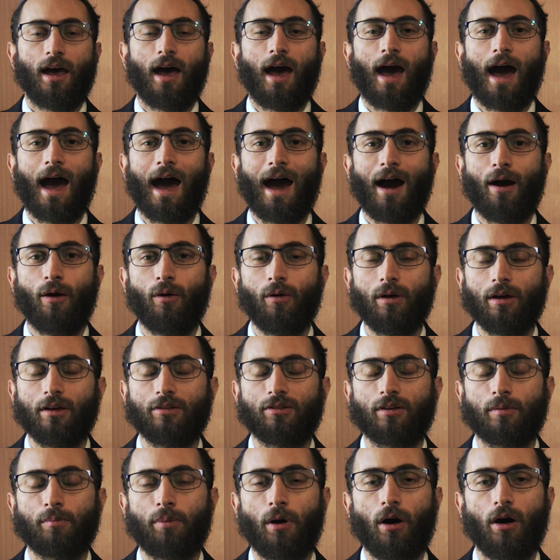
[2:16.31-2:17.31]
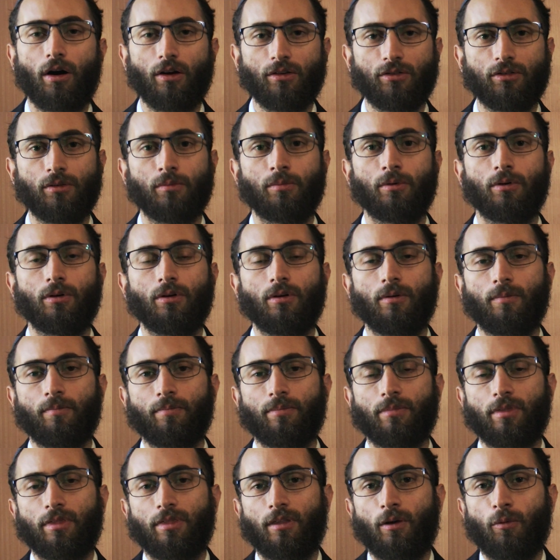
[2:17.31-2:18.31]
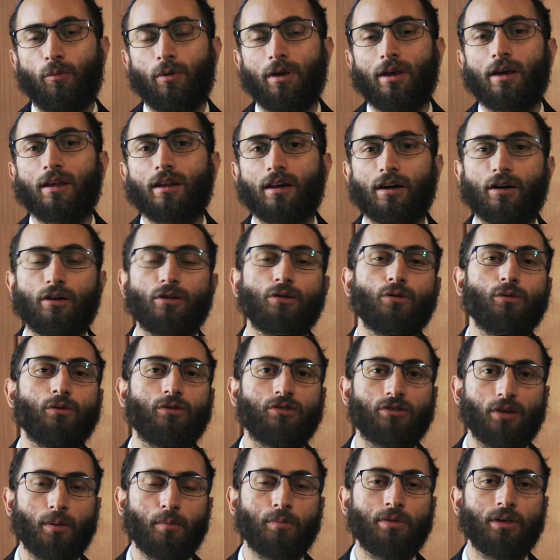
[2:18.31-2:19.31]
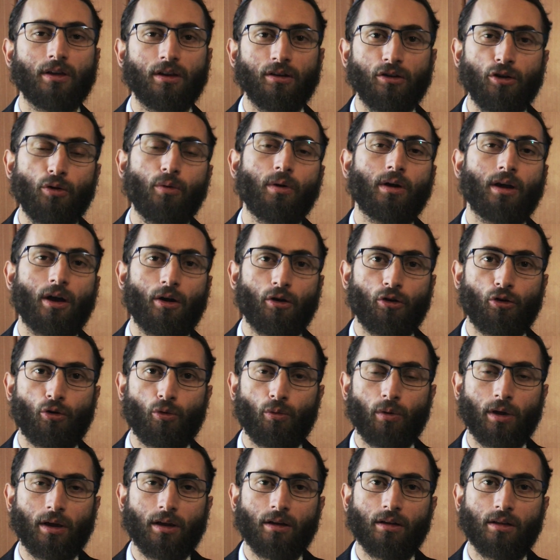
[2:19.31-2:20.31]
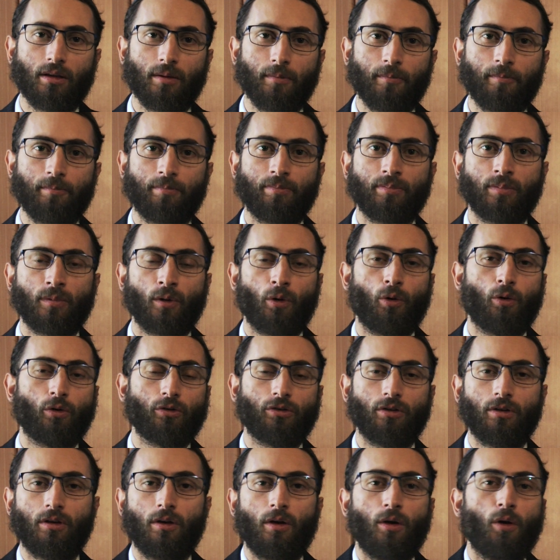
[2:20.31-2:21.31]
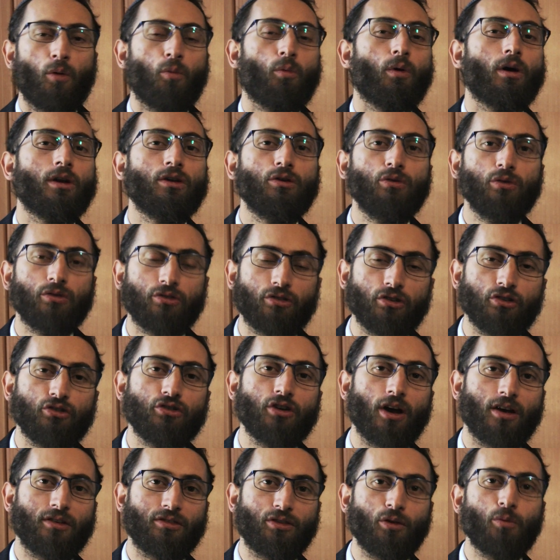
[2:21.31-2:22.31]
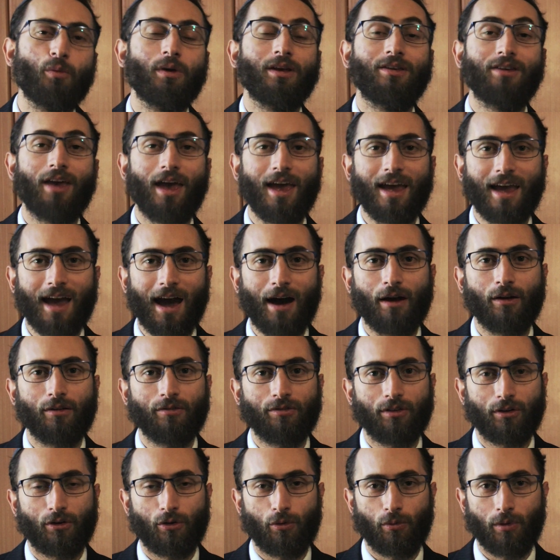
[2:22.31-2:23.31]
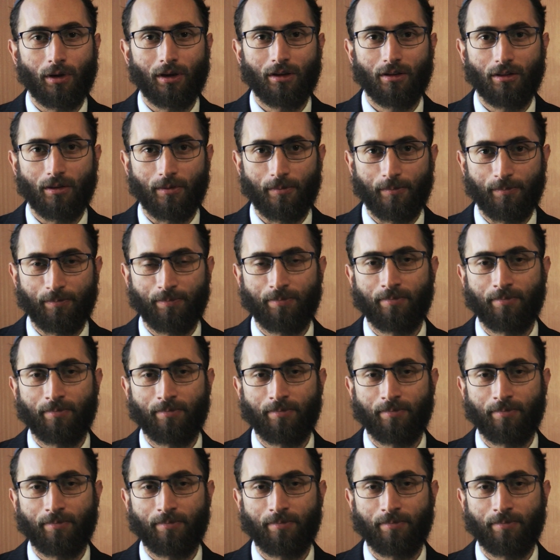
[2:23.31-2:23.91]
How is it possible that we can include something new in our curriculum? Or what do you suggest that we take out of the curriculum?